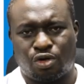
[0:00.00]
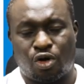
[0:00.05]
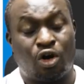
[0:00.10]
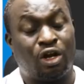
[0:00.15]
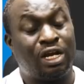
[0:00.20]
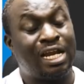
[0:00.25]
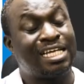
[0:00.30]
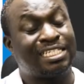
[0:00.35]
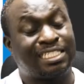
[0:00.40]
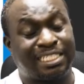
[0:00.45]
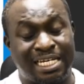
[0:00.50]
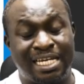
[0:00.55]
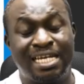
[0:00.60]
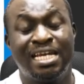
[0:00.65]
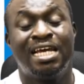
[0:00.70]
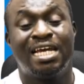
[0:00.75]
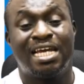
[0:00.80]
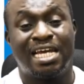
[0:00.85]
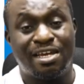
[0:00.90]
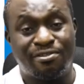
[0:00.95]
or let's
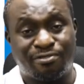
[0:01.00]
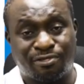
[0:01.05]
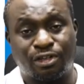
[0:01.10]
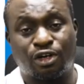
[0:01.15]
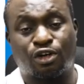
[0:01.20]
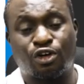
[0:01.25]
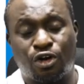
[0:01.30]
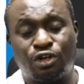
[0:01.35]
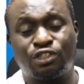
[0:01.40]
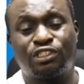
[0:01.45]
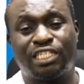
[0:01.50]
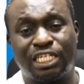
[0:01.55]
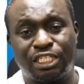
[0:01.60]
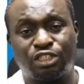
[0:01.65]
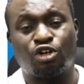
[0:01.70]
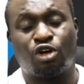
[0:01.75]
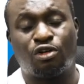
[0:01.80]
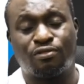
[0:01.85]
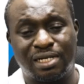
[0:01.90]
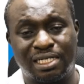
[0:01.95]
say if the
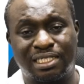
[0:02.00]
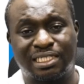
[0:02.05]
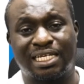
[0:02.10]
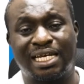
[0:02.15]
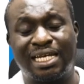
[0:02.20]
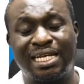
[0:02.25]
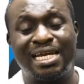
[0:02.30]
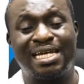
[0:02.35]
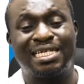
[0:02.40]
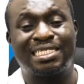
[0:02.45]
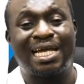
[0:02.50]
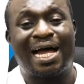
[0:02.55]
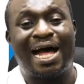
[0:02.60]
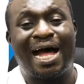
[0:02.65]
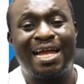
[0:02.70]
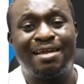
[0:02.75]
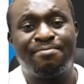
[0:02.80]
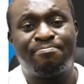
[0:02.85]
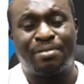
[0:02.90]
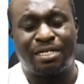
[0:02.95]
content of the cell is
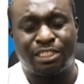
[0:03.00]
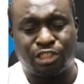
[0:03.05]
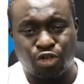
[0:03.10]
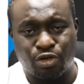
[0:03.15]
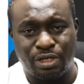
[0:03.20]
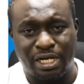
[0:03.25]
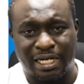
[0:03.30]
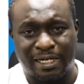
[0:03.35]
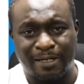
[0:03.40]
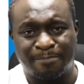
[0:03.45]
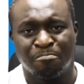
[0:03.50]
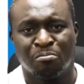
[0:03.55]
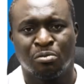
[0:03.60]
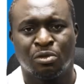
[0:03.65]
hypertonic,